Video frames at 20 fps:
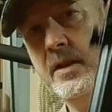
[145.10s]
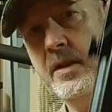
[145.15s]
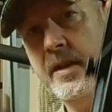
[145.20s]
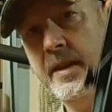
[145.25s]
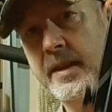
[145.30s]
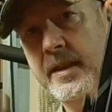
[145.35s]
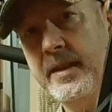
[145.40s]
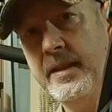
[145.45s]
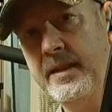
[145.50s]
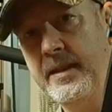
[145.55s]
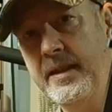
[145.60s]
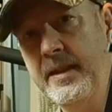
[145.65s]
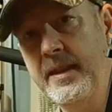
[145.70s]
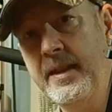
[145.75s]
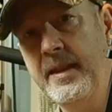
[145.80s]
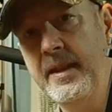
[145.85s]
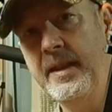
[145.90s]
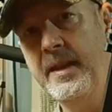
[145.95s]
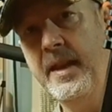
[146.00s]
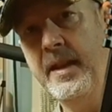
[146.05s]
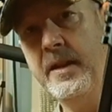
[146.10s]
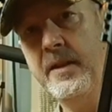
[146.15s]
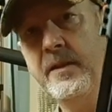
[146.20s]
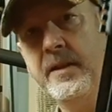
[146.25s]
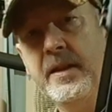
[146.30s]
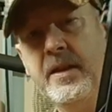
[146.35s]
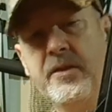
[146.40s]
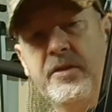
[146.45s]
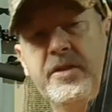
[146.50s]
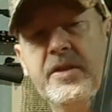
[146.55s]
like
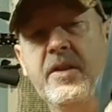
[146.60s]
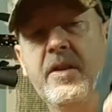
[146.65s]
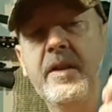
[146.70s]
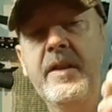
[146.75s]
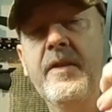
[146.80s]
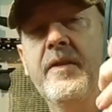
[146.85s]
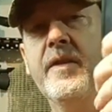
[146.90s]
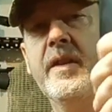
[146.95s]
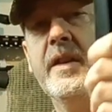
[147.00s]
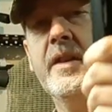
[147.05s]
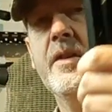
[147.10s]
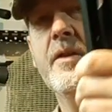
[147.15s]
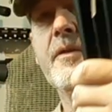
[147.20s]
anything else that I can think